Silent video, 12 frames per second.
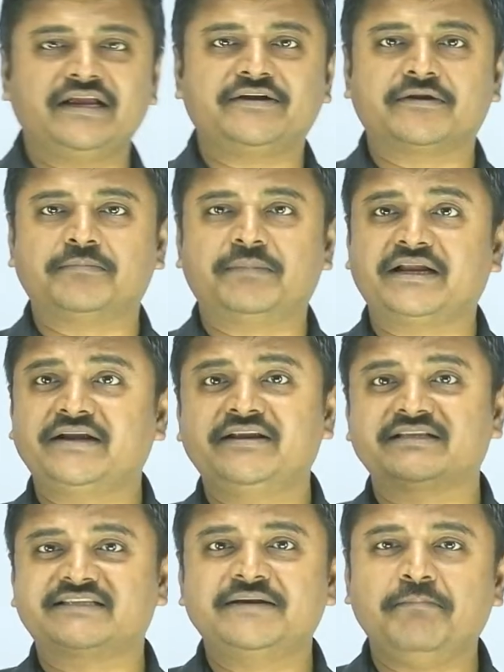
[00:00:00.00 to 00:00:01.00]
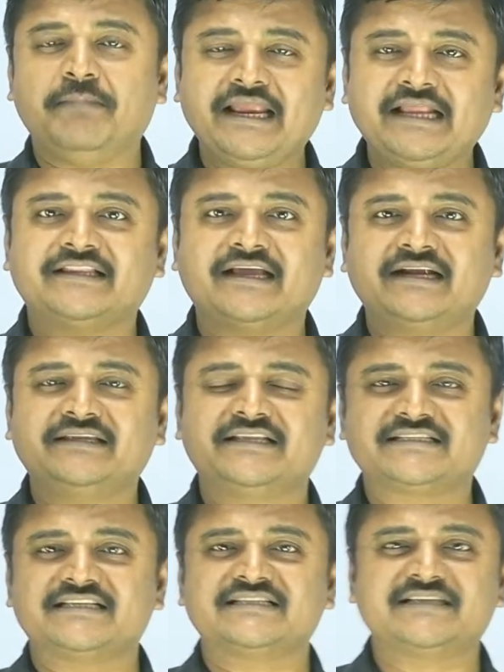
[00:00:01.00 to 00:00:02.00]
but it doesn't mean that this
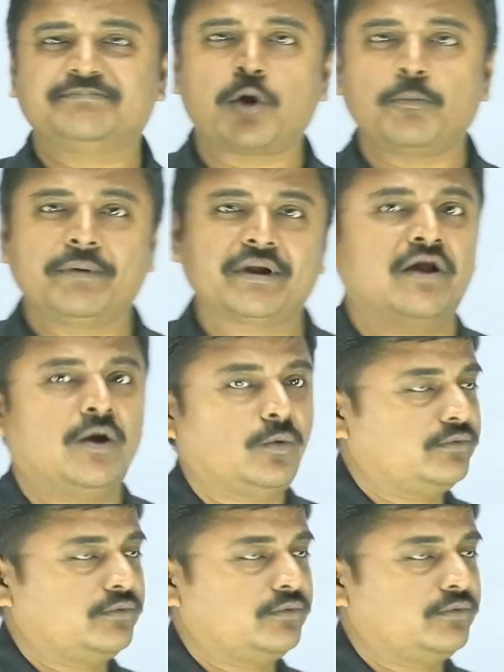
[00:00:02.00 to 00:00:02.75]
is a proper noun.